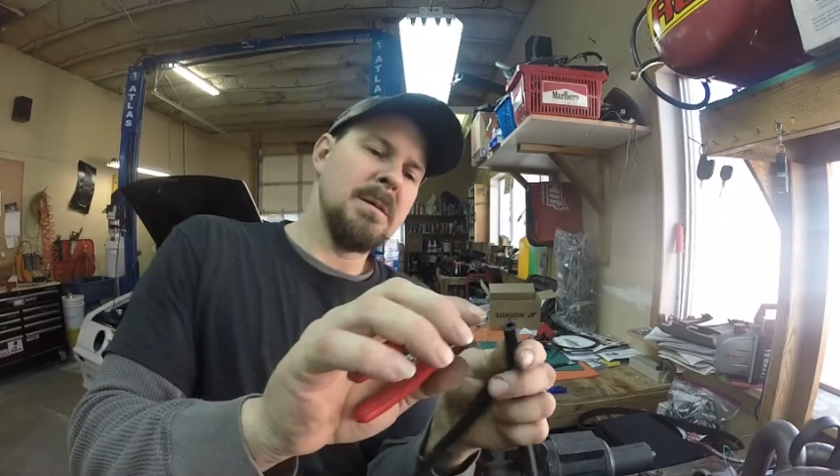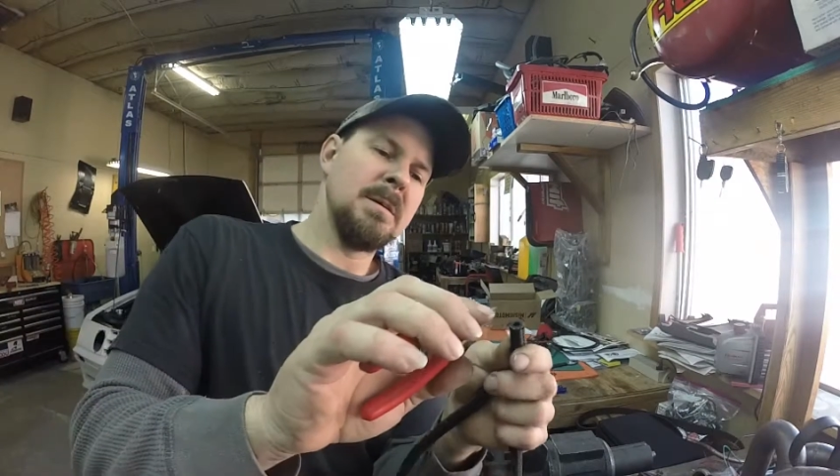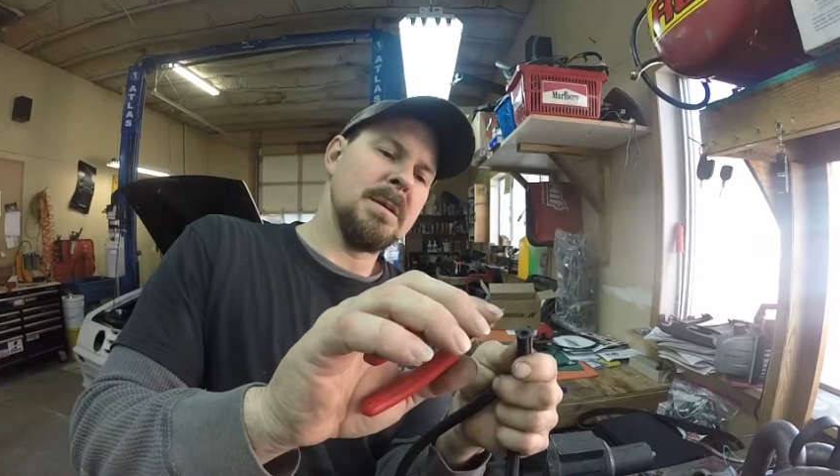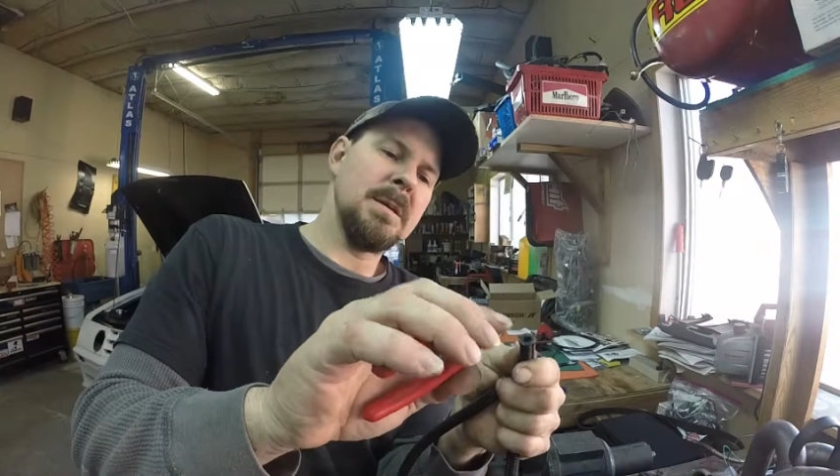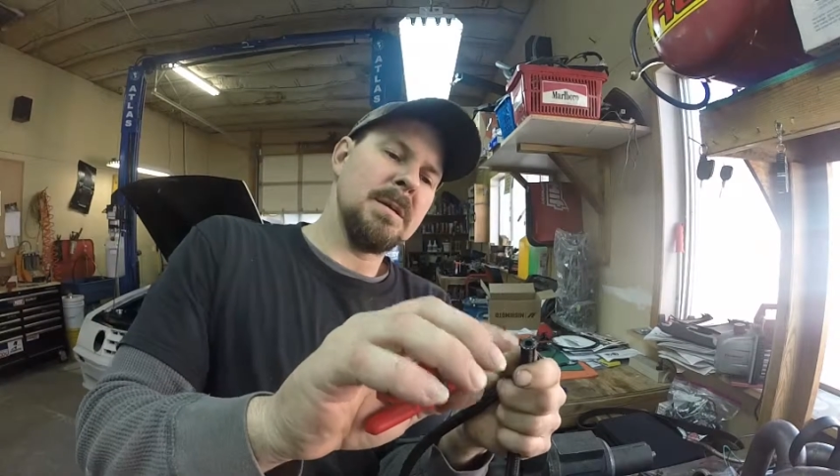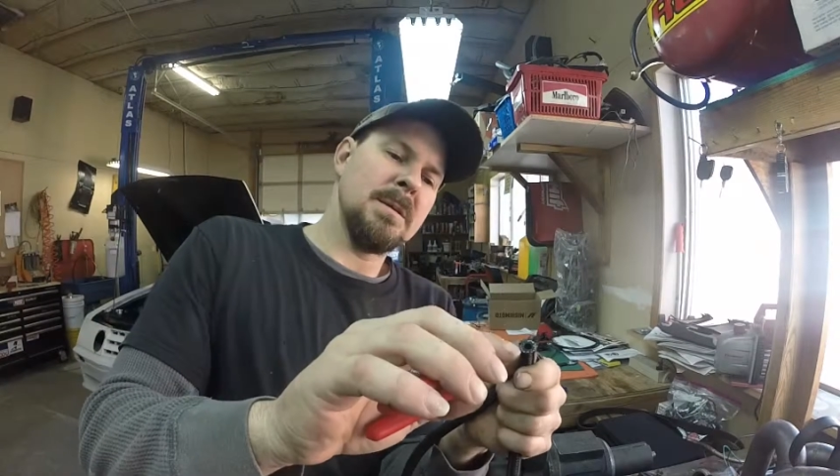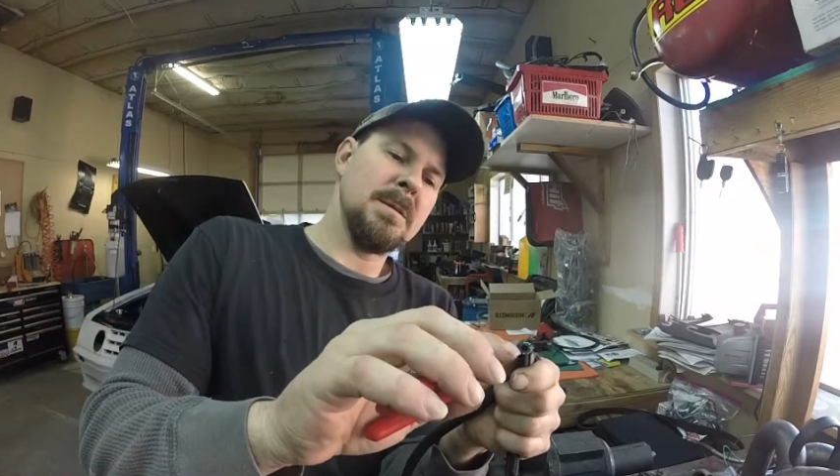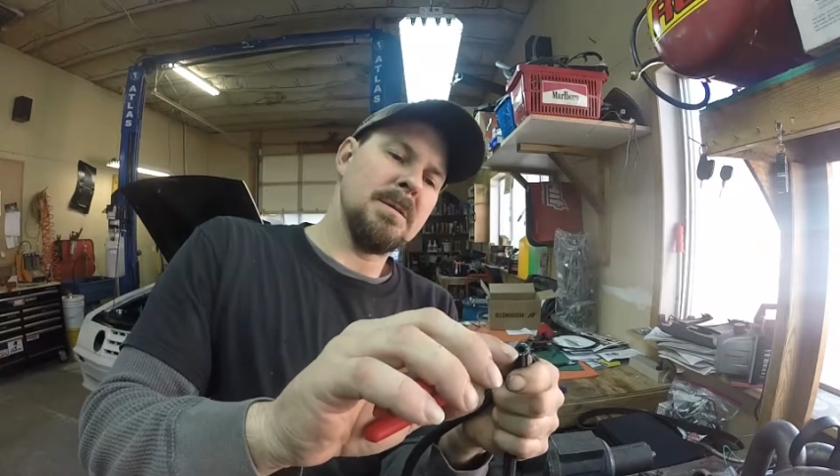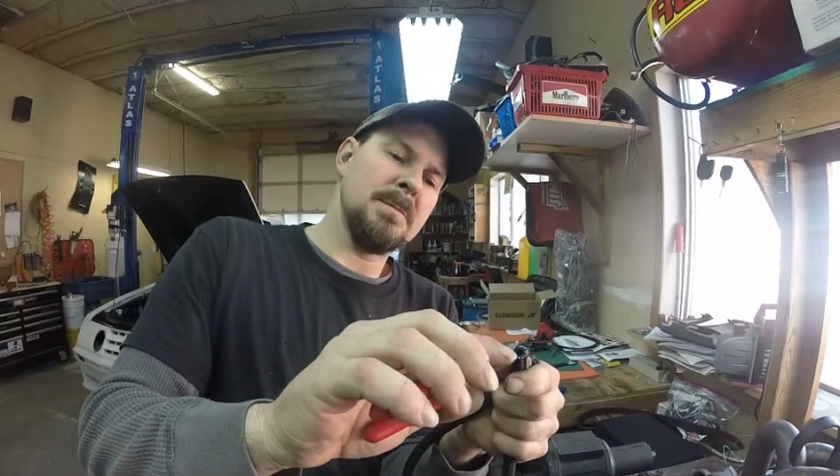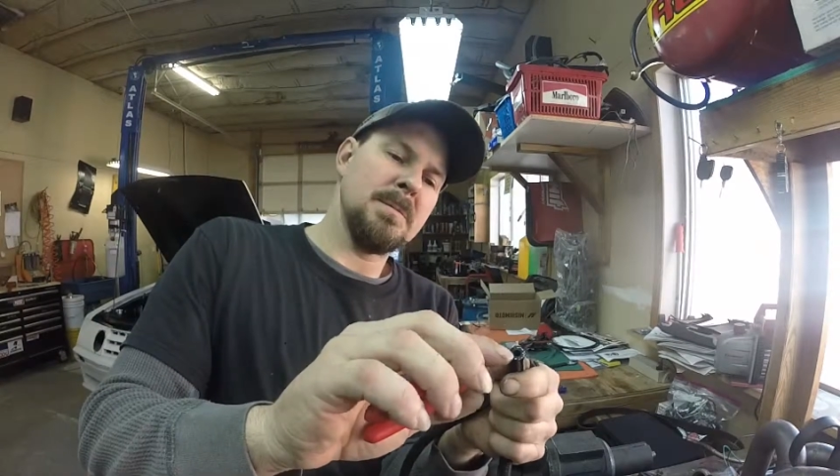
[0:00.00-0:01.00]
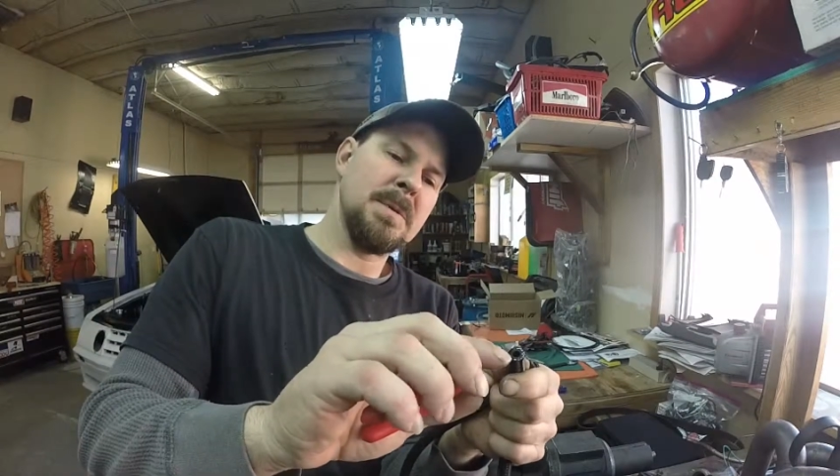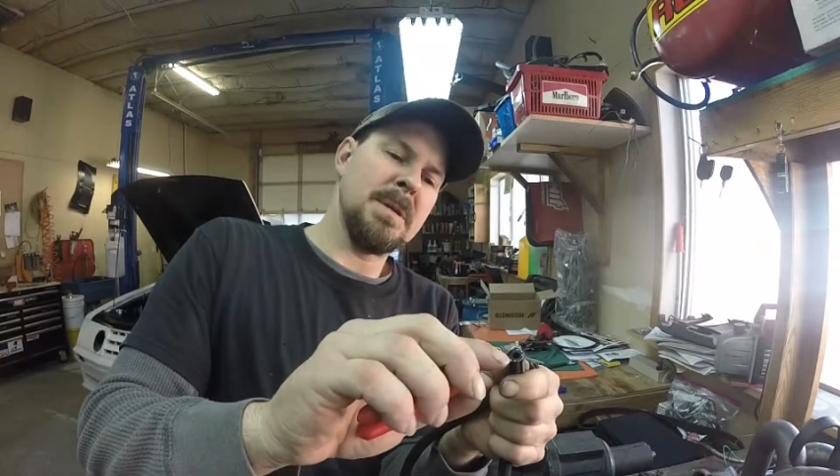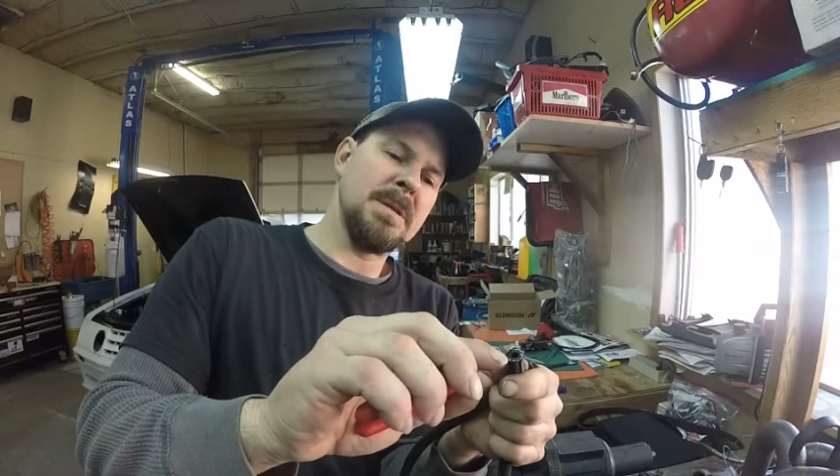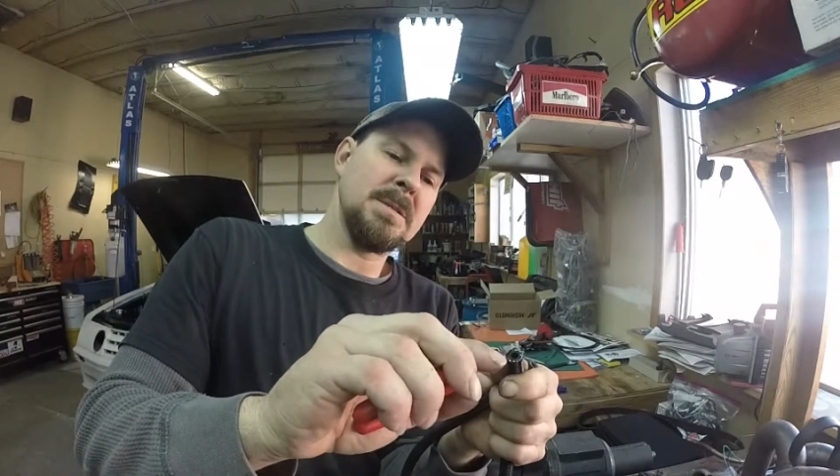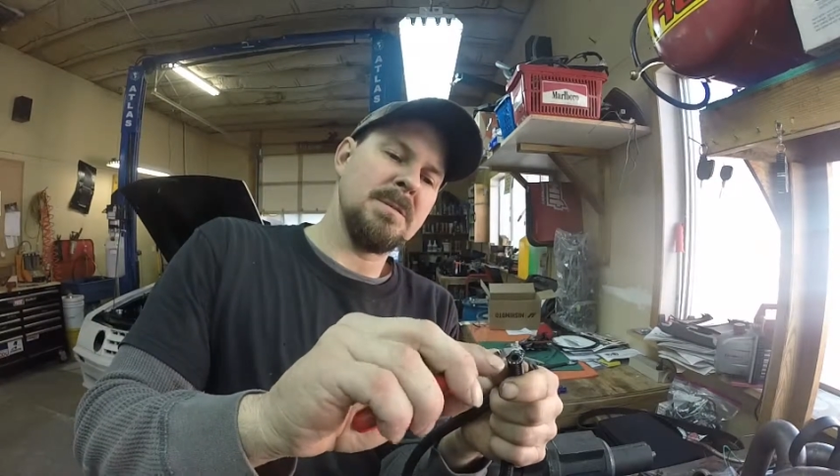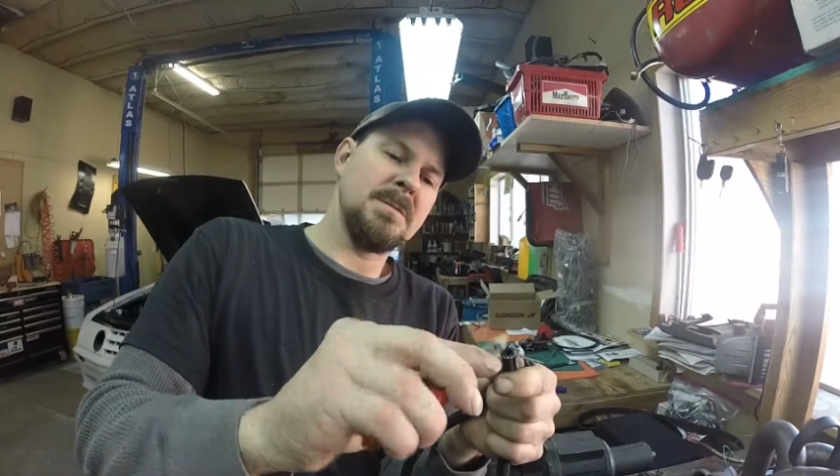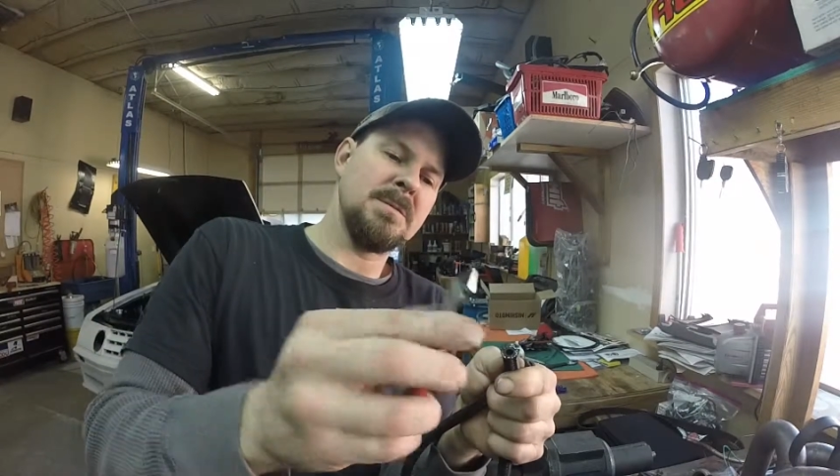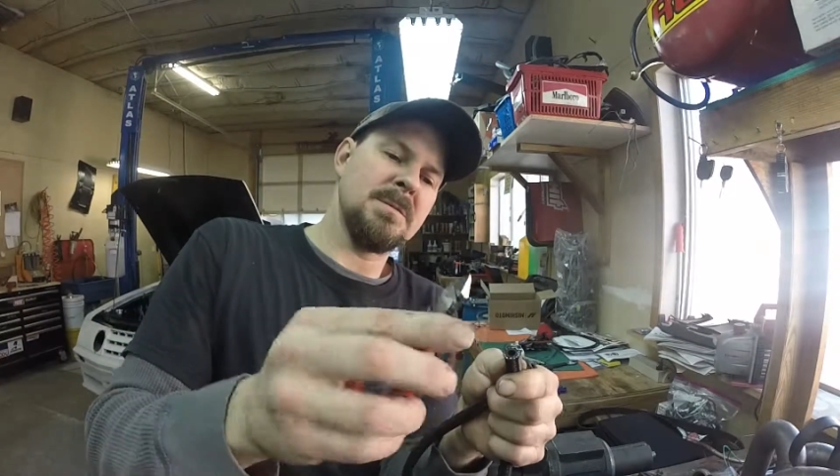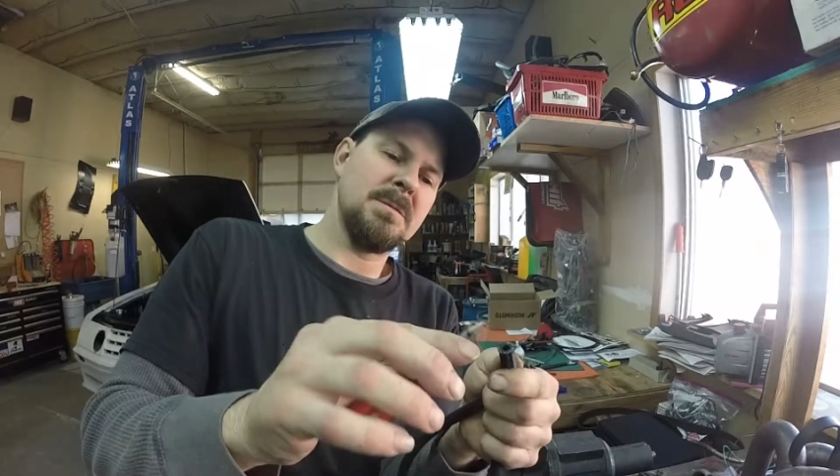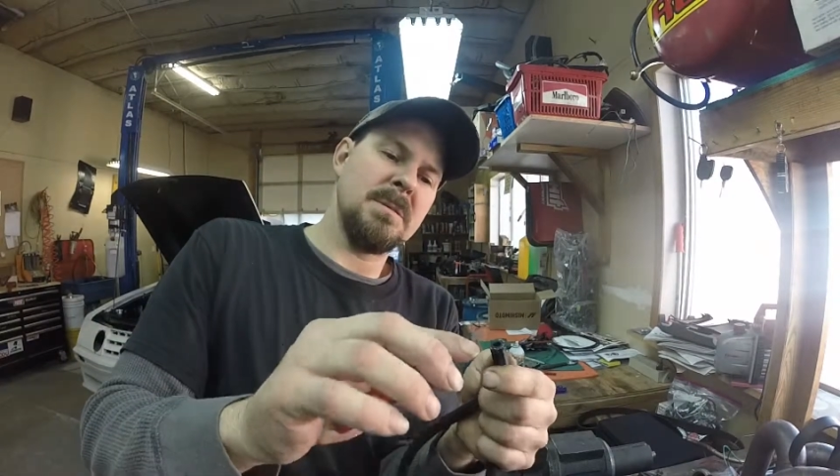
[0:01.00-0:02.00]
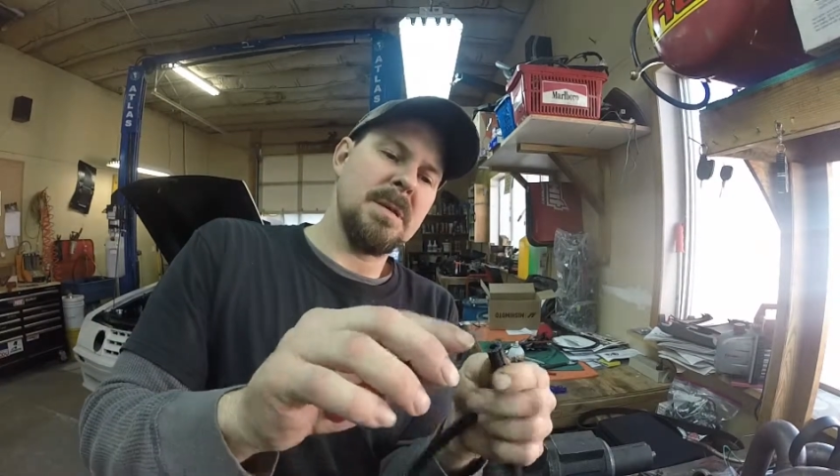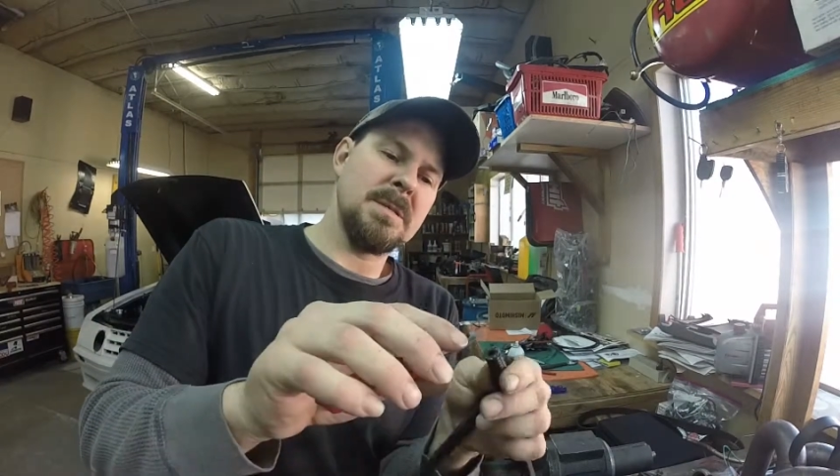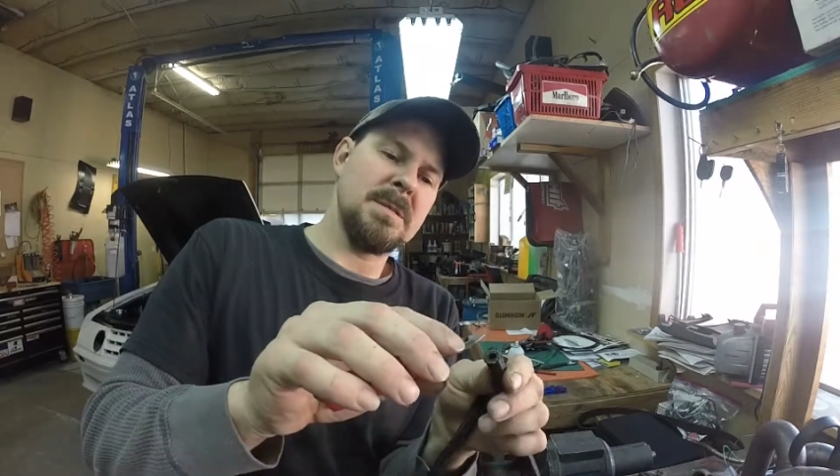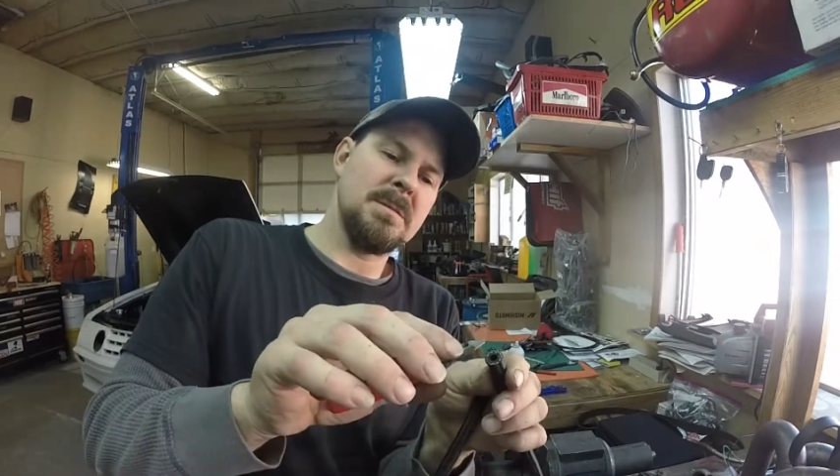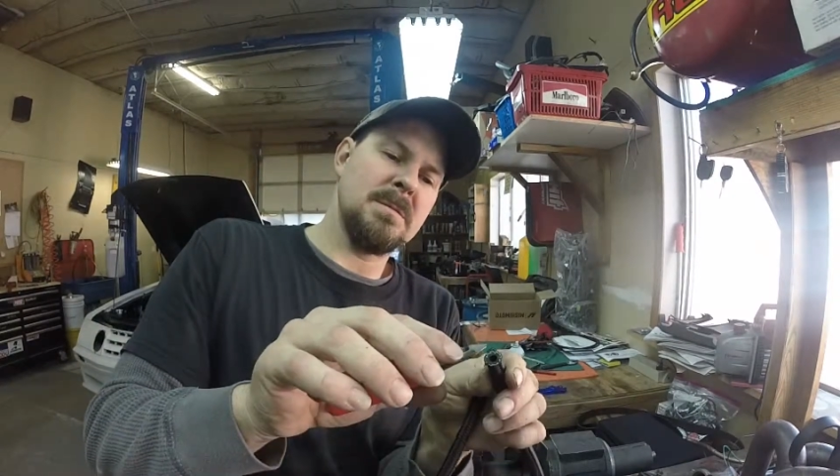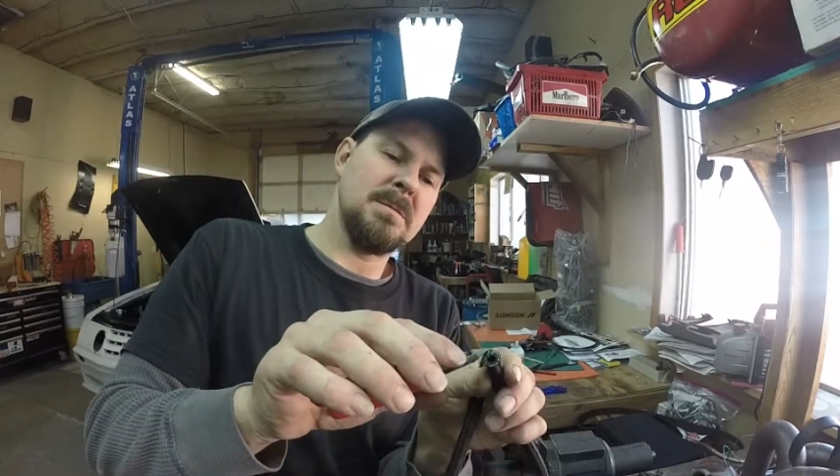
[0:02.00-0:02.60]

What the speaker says: I'll get in here with my nice